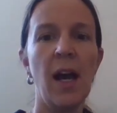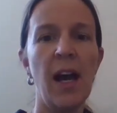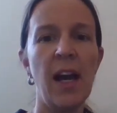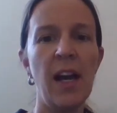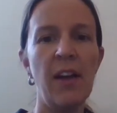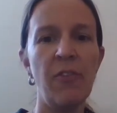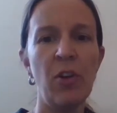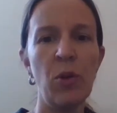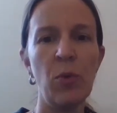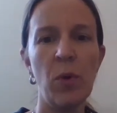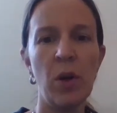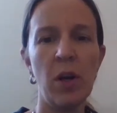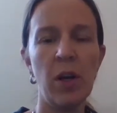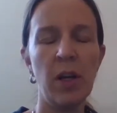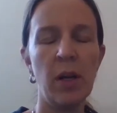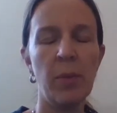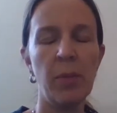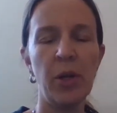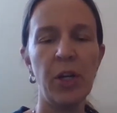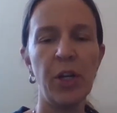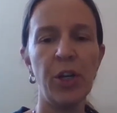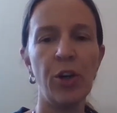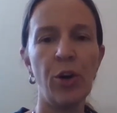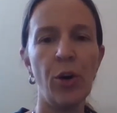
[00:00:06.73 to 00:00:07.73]
Hey everyone,
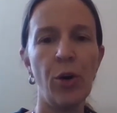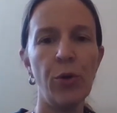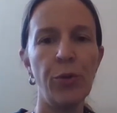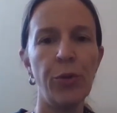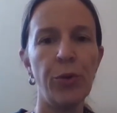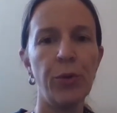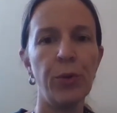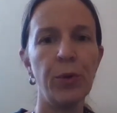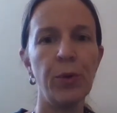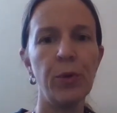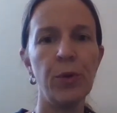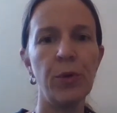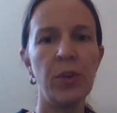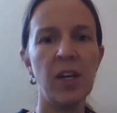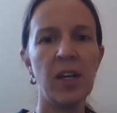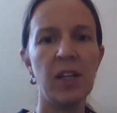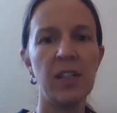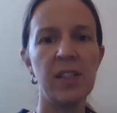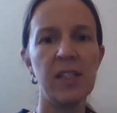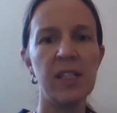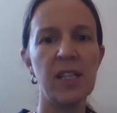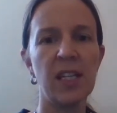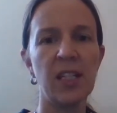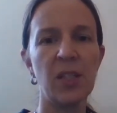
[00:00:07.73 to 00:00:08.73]
I'm going to go through
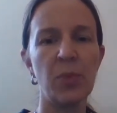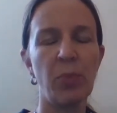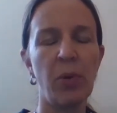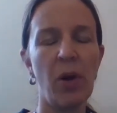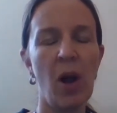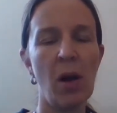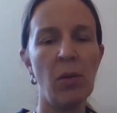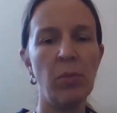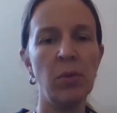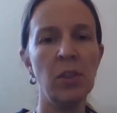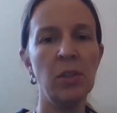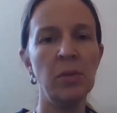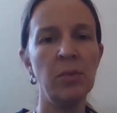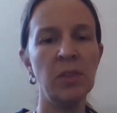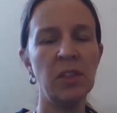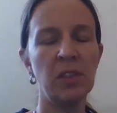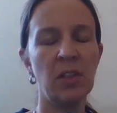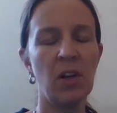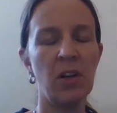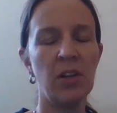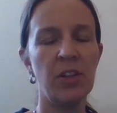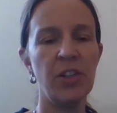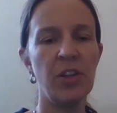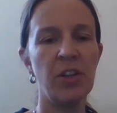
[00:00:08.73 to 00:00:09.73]
the 6 problems
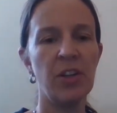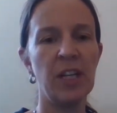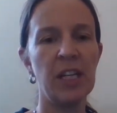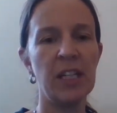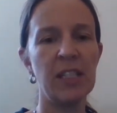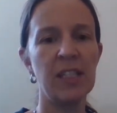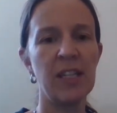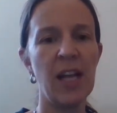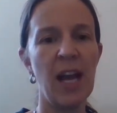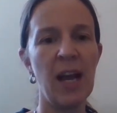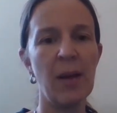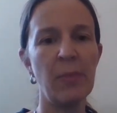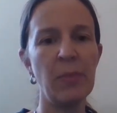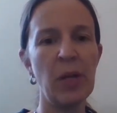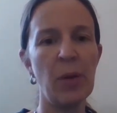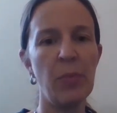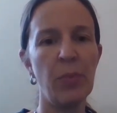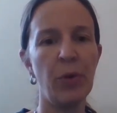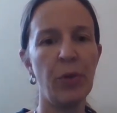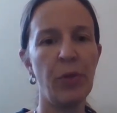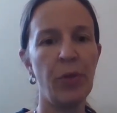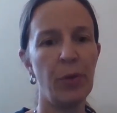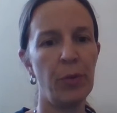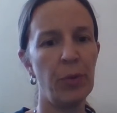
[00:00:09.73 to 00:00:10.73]
on your exam
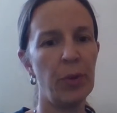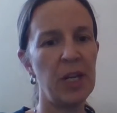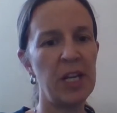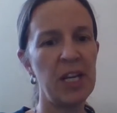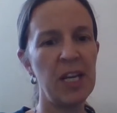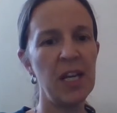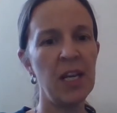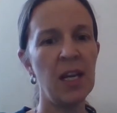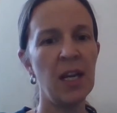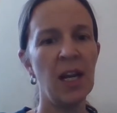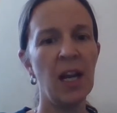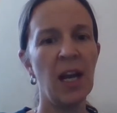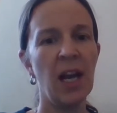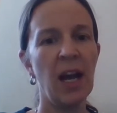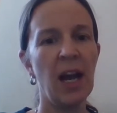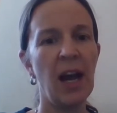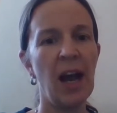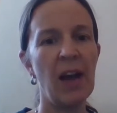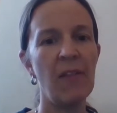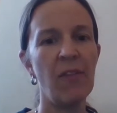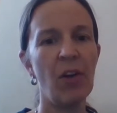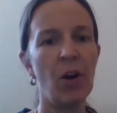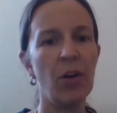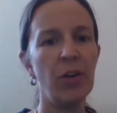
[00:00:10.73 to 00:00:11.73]
number 3.
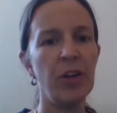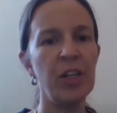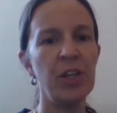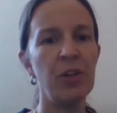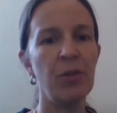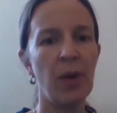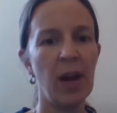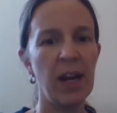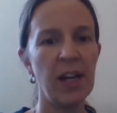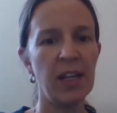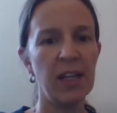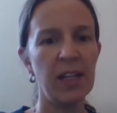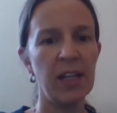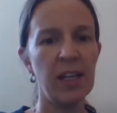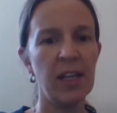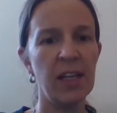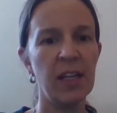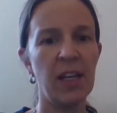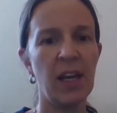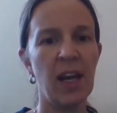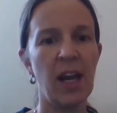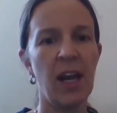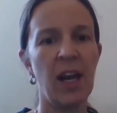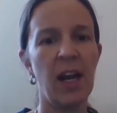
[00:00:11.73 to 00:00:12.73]
I've already graded
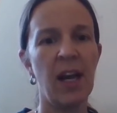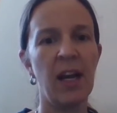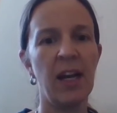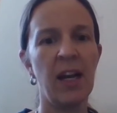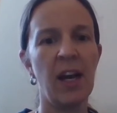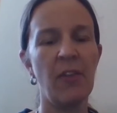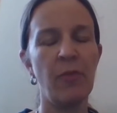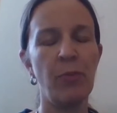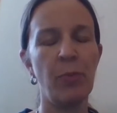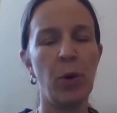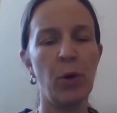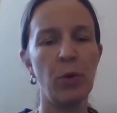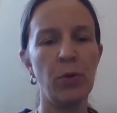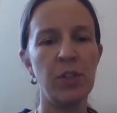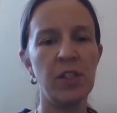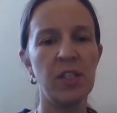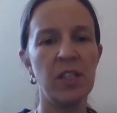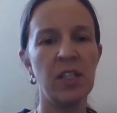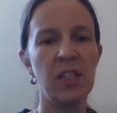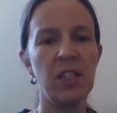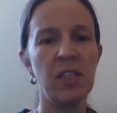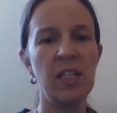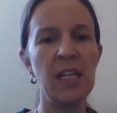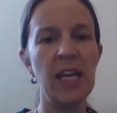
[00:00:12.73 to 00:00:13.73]
it and I've
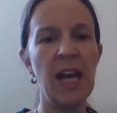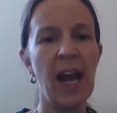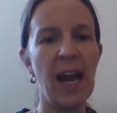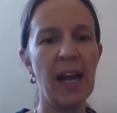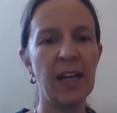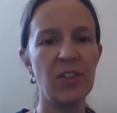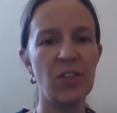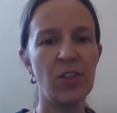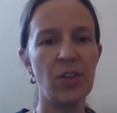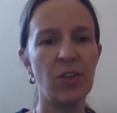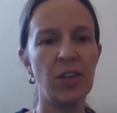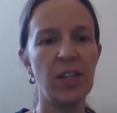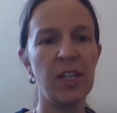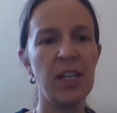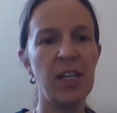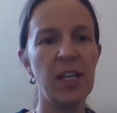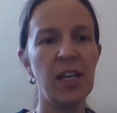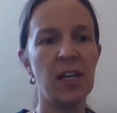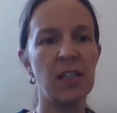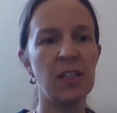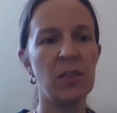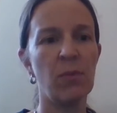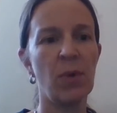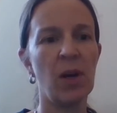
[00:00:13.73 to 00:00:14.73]
posted the answer
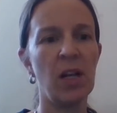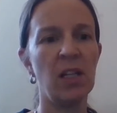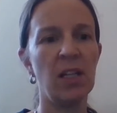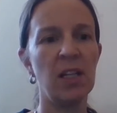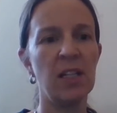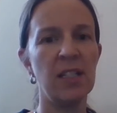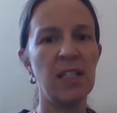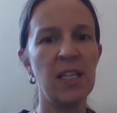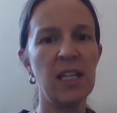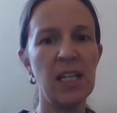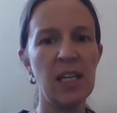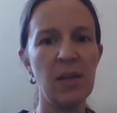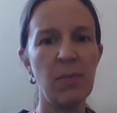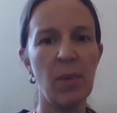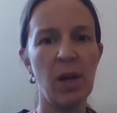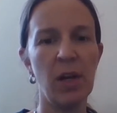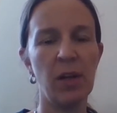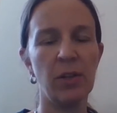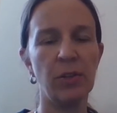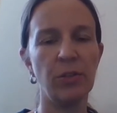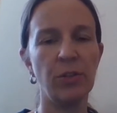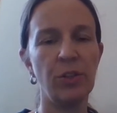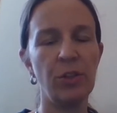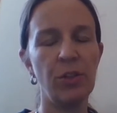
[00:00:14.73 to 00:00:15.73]
key as well as
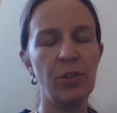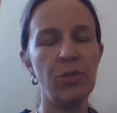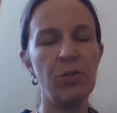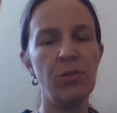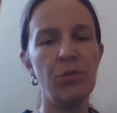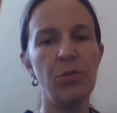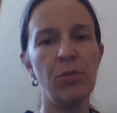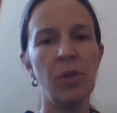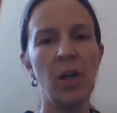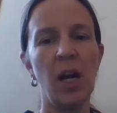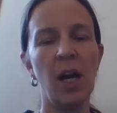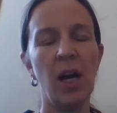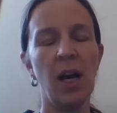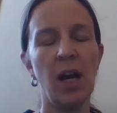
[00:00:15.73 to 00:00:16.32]
emailed you